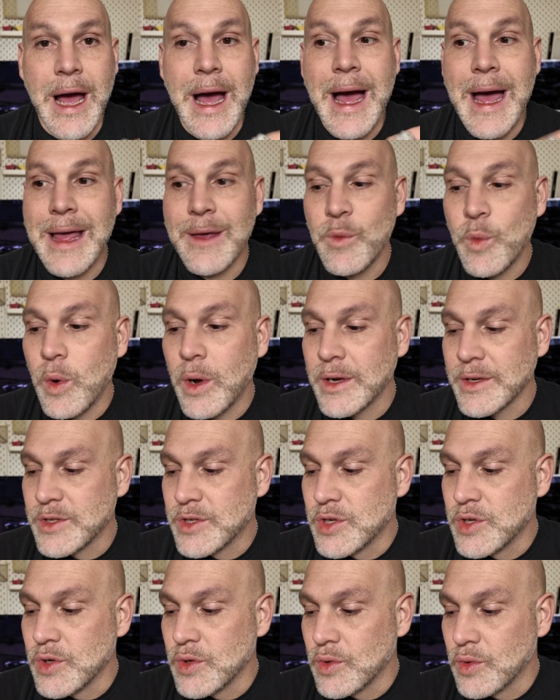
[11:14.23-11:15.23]
I want
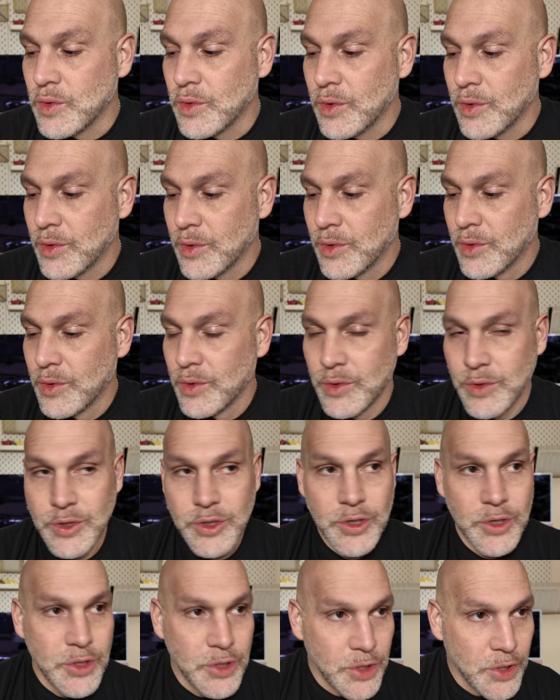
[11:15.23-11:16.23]
to
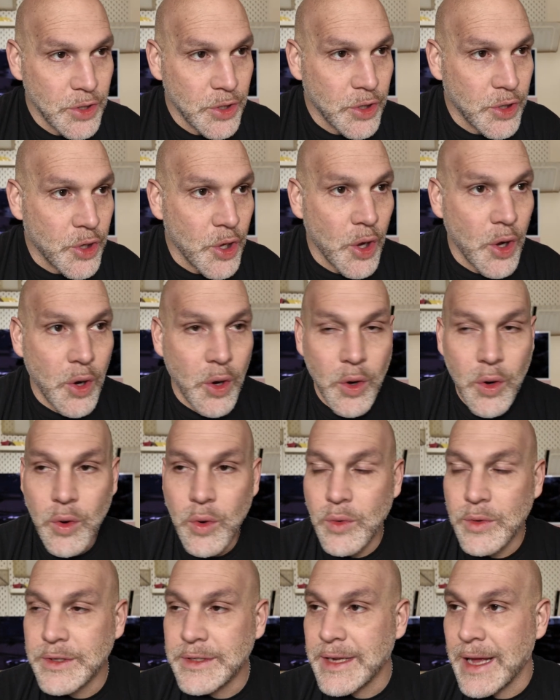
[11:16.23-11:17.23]

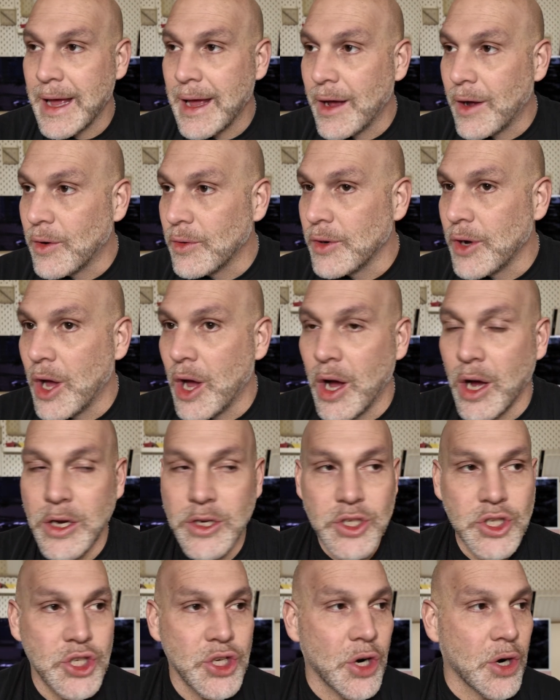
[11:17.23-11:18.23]
go down
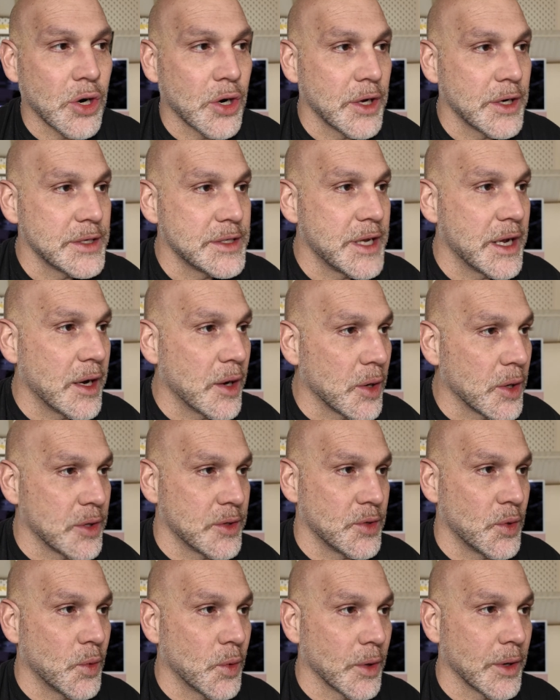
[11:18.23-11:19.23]
uncharted
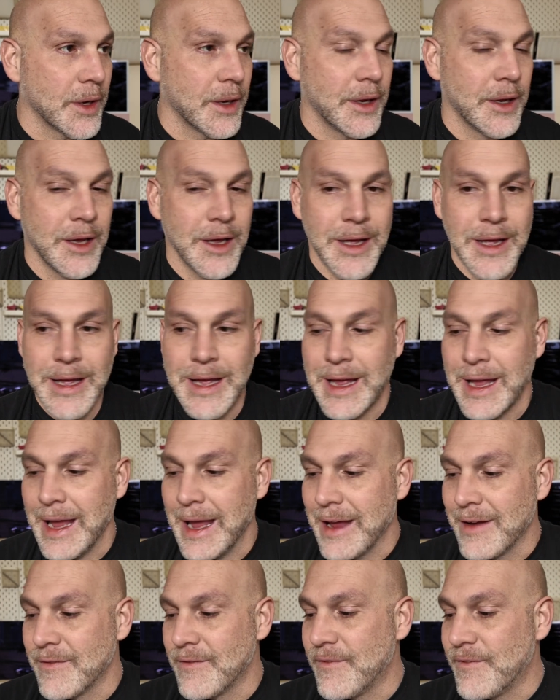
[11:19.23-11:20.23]
territory
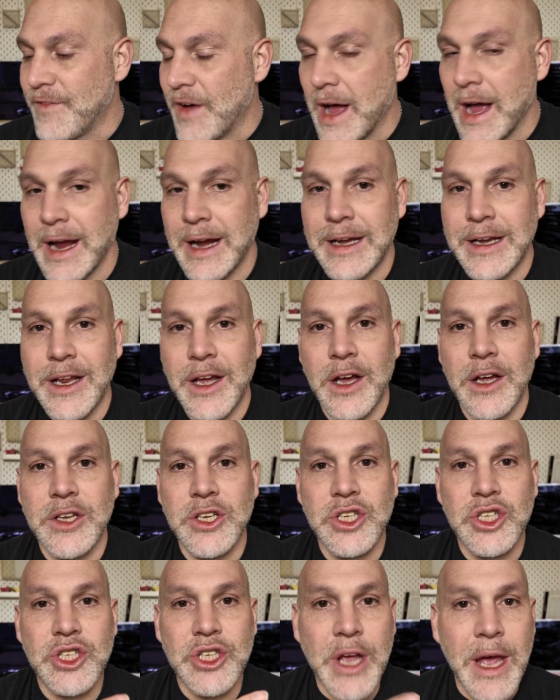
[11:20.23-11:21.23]
and find a
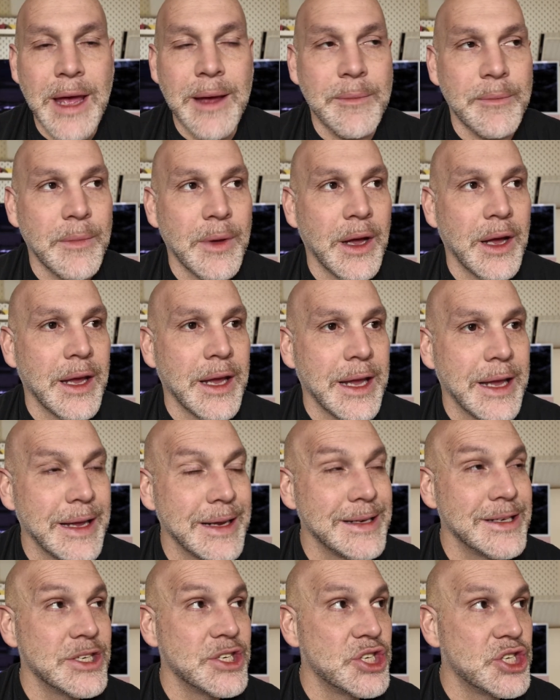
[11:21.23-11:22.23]
gem, a
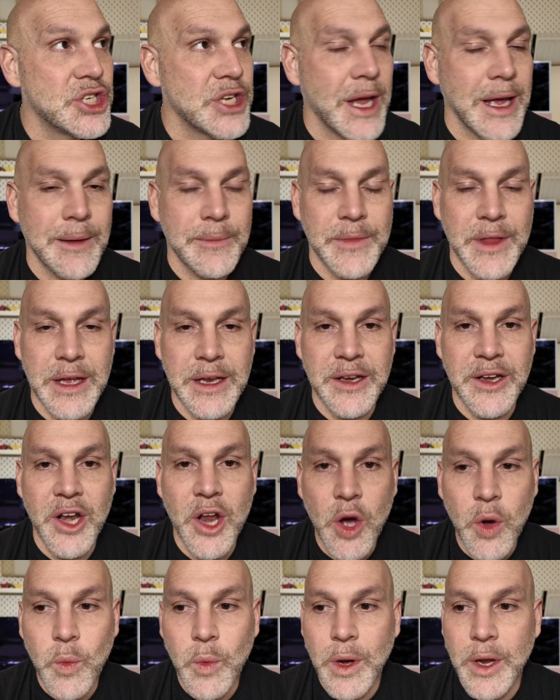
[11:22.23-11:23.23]
hidden gem that
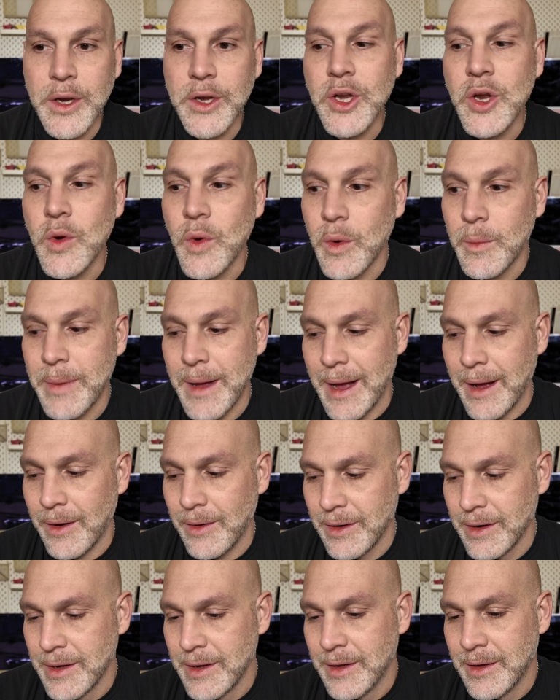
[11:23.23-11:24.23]
no one knew about.